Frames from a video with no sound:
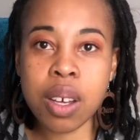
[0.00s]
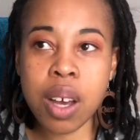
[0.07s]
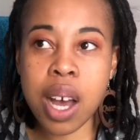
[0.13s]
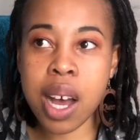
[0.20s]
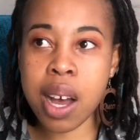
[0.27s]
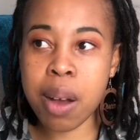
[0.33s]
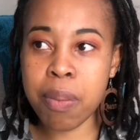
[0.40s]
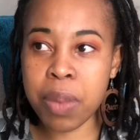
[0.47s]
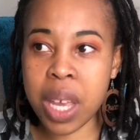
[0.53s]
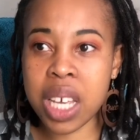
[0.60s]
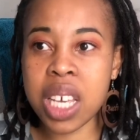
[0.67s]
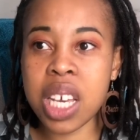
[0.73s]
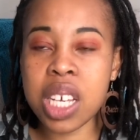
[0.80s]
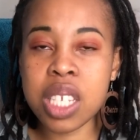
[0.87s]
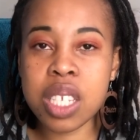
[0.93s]

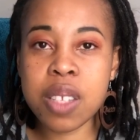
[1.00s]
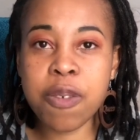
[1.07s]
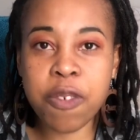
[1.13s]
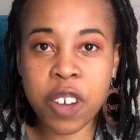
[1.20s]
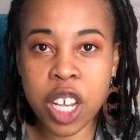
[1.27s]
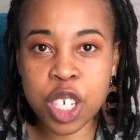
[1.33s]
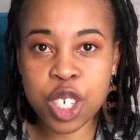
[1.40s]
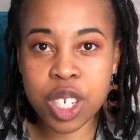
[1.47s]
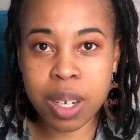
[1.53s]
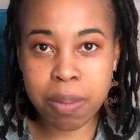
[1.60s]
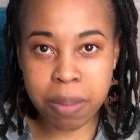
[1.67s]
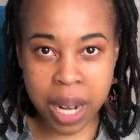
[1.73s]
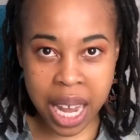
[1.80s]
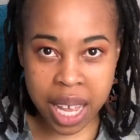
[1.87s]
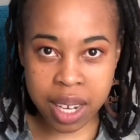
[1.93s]
against flesh and
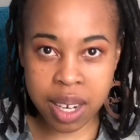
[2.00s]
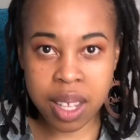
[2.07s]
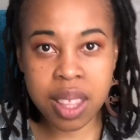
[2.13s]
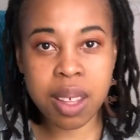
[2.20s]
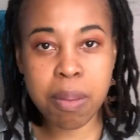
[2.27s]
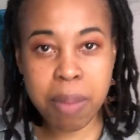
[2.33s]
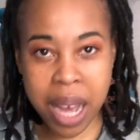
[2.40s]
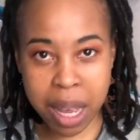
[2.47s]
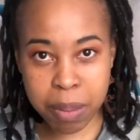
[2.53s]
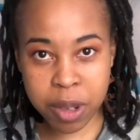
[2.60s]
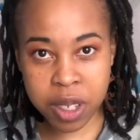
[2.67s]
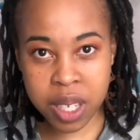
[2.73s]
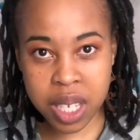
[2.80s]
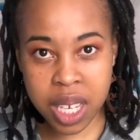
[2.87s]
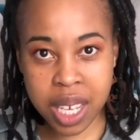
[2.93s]
blood, the
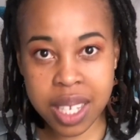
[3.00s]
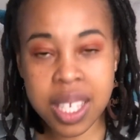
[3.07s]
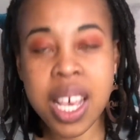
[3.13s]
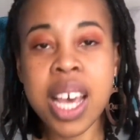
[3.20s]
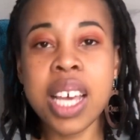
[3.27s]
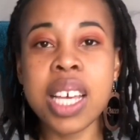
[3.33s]
Bible says.